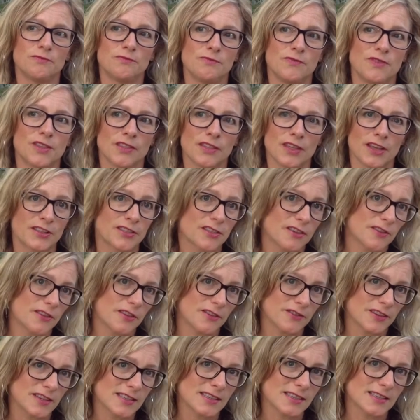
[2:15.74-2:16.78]
the length of your
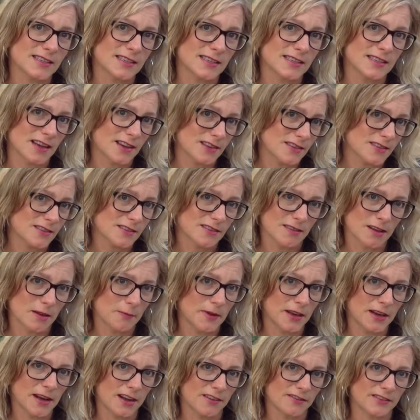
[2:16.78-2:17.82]
visits is also,
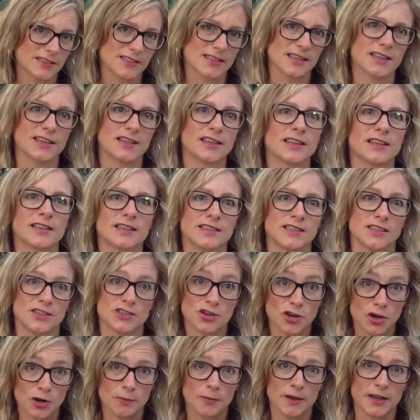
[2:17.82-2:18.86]
obviously going to
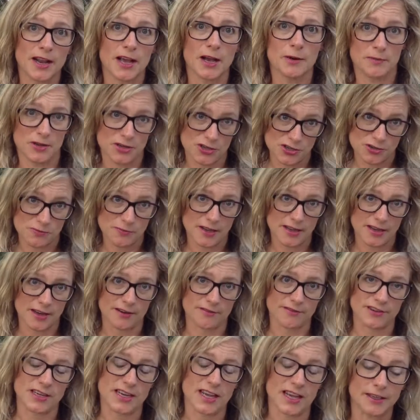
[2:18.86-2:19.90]
determine how much you make
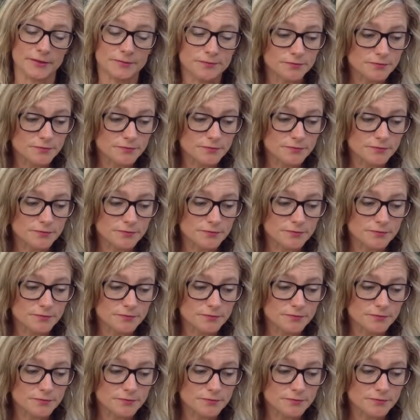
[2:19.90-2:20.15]
every day.